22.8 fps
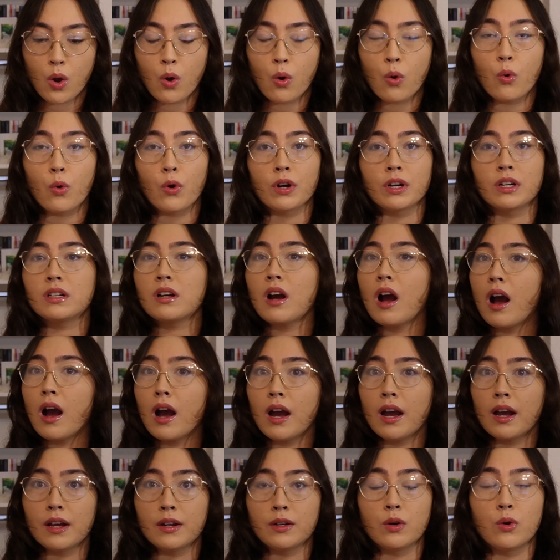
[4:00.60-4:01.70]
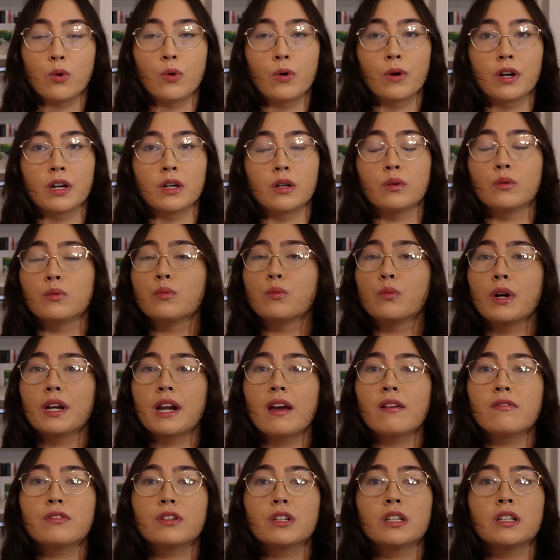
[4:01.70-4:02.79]
or God, or
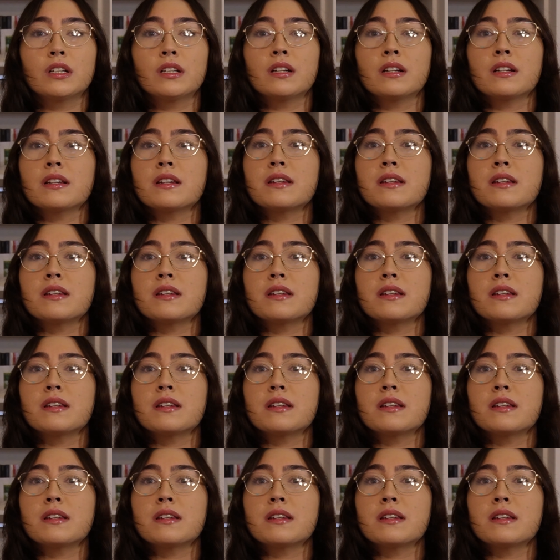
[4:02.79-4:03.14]
whatever